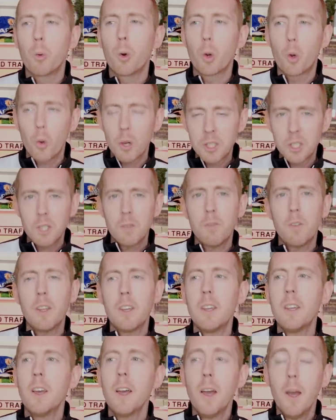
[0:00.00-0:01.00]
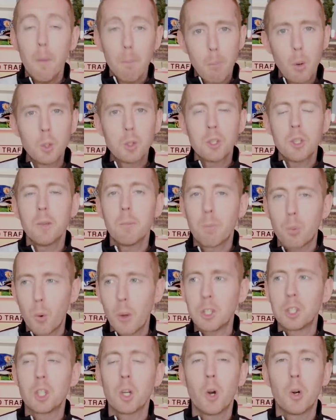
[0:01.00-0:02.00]
progressively putting
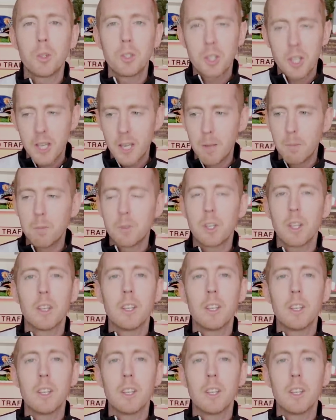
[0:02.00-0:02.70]
pressure on teams,